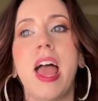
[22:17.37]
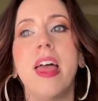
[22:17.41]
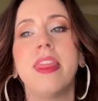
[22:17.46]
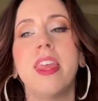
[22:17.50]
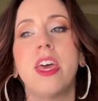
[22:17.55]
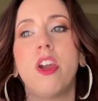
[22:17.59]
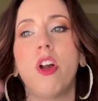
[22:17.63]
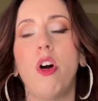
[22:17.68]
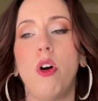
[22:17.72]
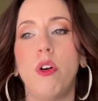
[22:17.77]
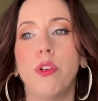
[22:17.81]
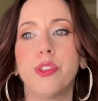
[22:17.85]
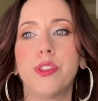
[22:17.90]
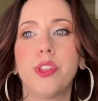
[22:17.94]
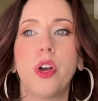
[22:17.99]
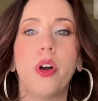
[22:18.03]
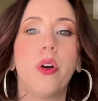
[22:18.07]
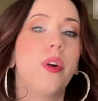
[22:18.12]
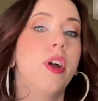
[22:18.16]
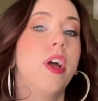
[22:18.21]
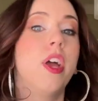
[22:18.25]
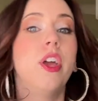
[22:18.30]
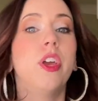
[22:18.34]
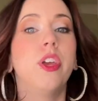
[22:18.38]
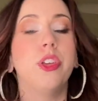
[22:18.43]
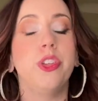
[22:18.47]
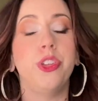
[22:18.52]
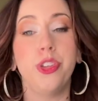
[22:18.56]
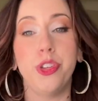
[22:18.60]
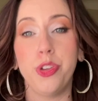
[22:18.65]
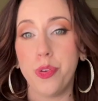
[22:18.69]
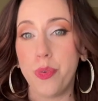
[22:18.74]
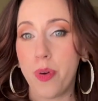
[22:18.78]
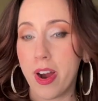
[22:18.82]
And then also,
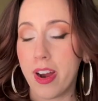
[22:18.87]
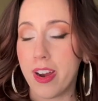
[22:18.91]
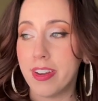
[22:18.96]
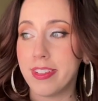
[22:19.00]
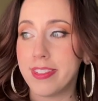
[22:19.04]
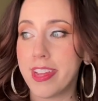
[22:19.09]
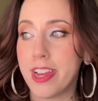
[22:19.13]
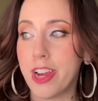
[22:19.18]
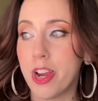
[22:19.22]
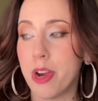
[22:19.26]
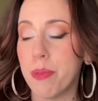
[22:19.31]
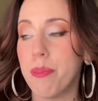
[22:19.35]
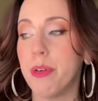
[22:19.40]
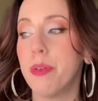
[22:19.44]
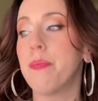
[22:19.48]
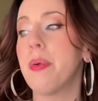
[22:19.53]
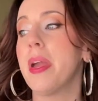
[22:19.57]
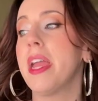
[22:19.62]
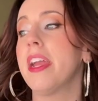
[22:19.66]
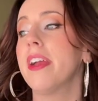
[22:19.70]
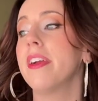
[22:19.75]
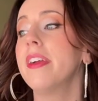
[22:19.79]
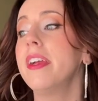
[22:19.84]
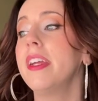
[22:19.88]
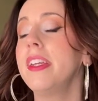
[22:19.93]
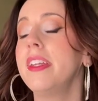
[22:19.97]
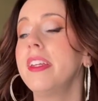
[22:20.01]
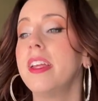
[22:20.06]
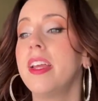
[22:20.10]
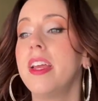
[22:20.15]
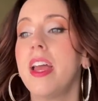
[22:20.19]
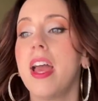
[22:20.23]
you are a terrible parent.